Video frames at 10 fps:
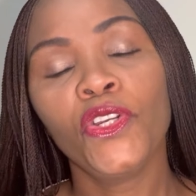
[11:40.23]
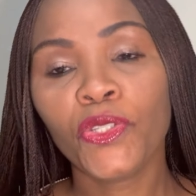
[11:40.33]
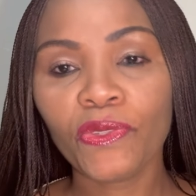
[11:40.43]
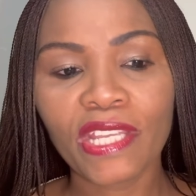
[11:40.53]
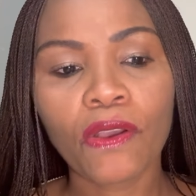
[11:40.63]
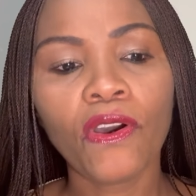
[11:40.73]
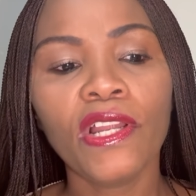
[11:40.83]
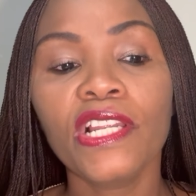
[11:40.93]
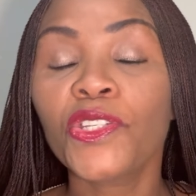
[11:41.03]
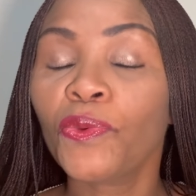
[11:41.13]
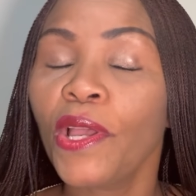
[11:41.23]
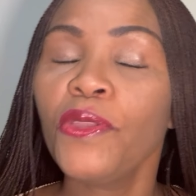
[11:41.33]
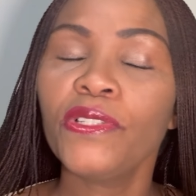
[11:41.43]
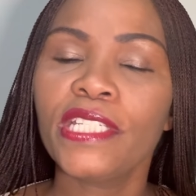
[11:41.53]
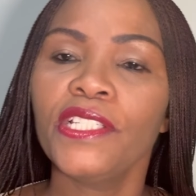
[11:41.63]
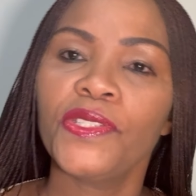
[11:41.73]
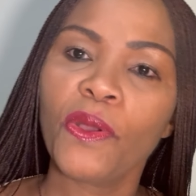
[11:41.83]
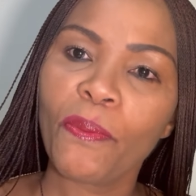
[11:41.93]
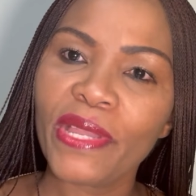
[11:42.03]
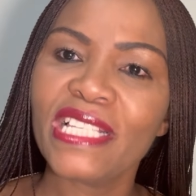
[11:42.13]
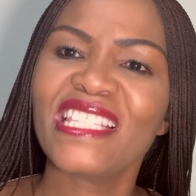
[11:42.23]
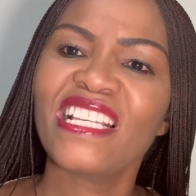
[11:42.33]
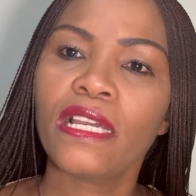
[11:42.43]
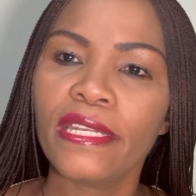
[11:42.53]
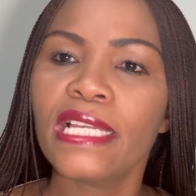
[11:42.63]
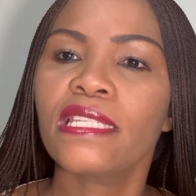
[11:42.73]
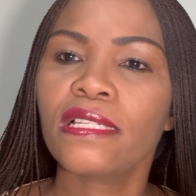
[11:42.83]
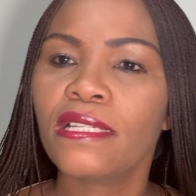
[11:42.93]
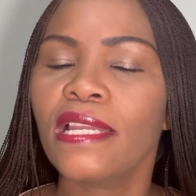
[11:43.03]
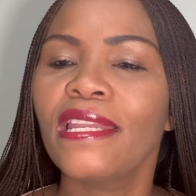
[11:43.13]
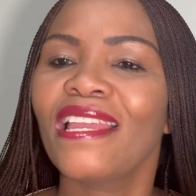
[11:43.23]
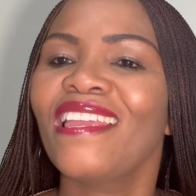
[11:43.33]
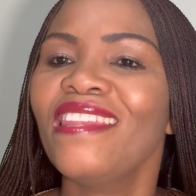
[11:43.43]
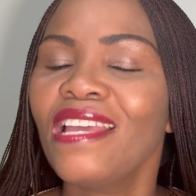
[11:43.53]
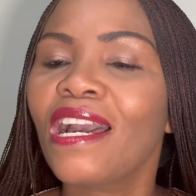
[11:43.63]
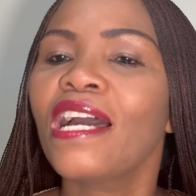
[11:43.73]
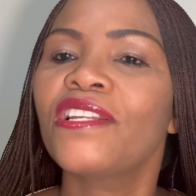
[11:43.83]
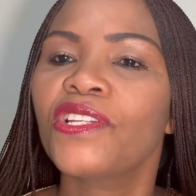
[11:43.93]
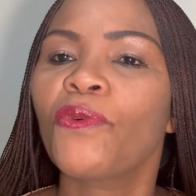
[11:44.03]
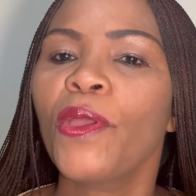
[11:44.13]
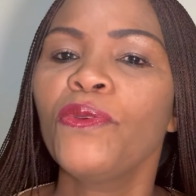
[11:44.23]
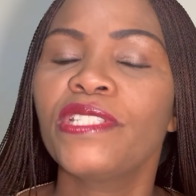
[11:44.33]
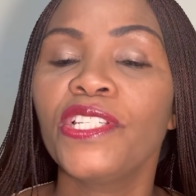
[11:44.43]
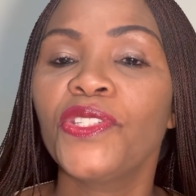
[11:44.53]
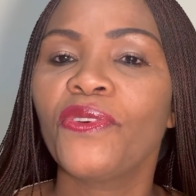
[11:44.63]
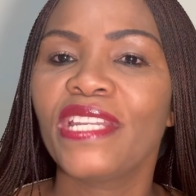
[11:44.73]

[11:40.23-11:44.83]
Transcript: to the college where you did your basic nursing training, in the country where you did your